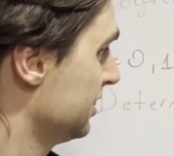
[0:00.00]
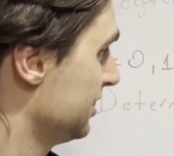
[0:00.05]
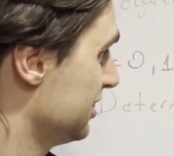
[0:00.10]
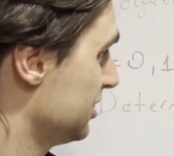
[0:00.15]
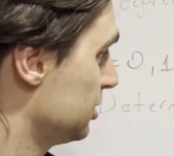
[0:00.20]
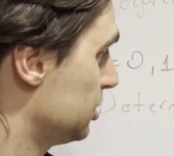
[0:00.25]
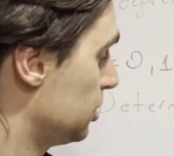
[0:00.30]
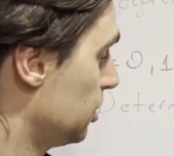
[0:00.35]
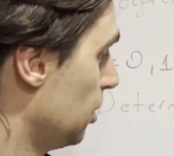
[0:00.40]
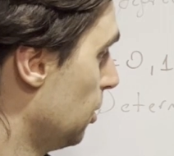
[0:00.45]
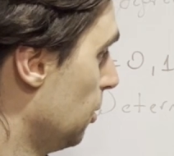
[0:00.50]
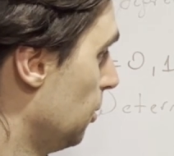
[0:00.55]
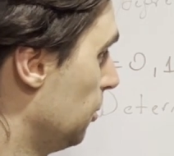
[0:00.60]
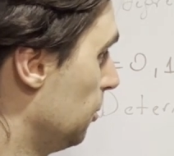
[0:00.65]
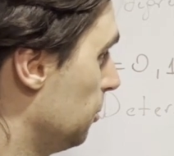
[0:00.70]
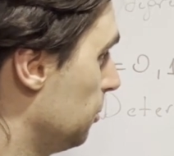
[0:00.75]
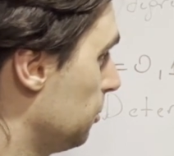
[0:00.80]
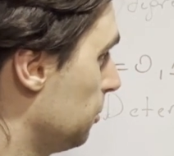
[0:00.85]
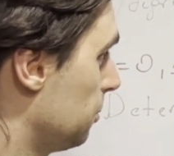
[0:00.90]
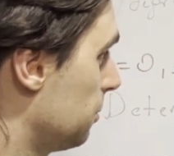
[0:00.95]

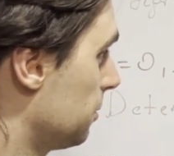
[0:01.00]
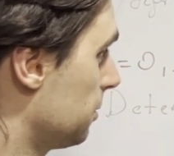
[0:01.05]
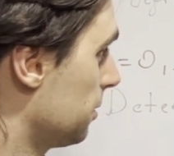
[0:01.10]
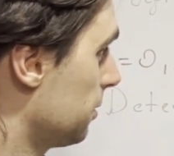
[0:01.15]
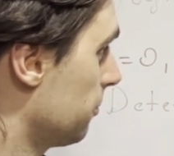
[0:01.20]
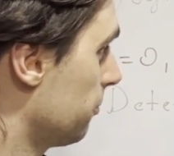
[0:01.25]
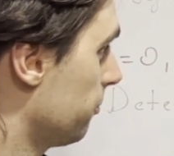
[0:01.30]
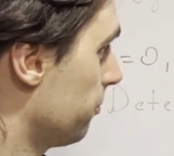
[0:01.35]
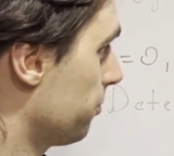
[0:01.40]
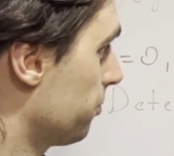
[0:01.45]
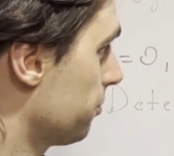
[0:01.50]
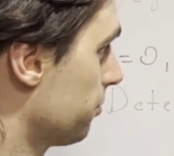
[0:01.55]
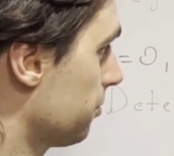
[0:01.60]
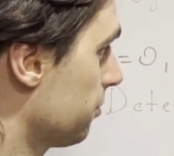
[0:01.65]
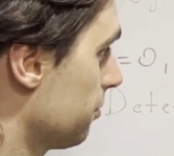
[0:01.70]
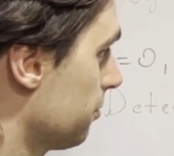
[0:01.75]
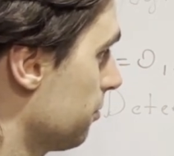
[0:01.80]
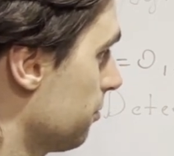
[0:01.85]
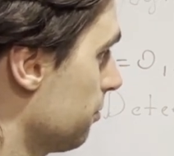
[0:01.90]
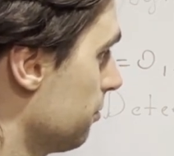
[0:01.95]
So
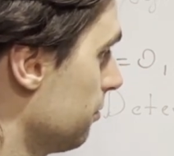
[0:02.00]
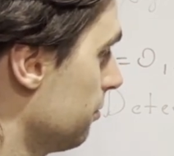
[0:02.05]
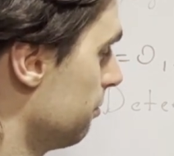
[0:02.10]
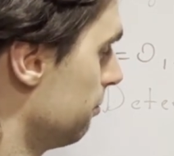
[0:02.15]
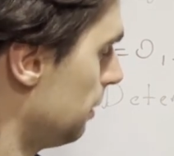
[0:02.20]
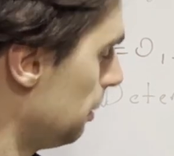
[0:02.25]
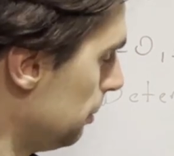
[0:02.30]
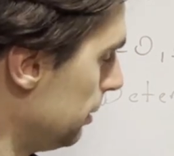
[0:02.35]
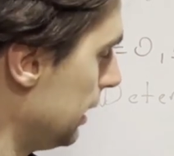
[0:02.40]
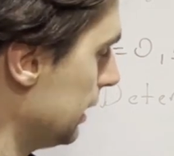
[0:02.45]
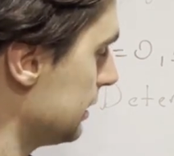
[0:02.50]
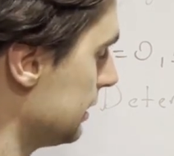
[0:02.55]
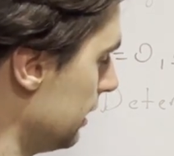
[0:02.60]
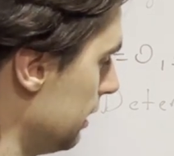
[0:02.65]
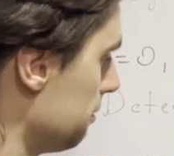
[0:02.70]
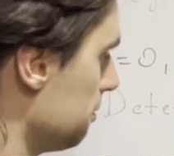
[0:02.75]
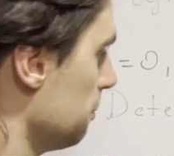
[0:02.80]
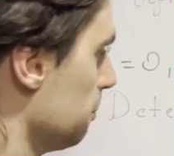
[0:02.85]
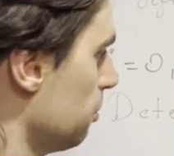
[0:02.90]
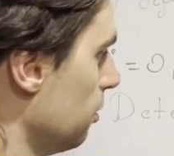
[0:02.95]
maybe that's a
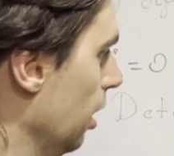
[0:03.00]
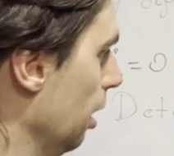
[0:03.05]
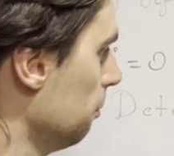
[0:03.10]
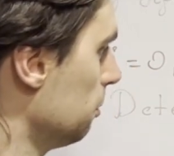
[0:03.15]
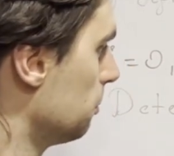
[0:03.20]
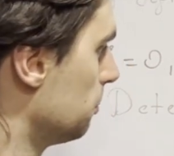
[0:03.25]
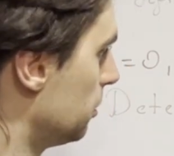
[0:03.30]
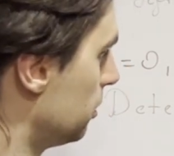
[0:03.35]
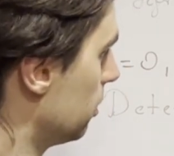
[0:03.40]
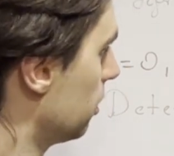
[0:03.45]
different problem,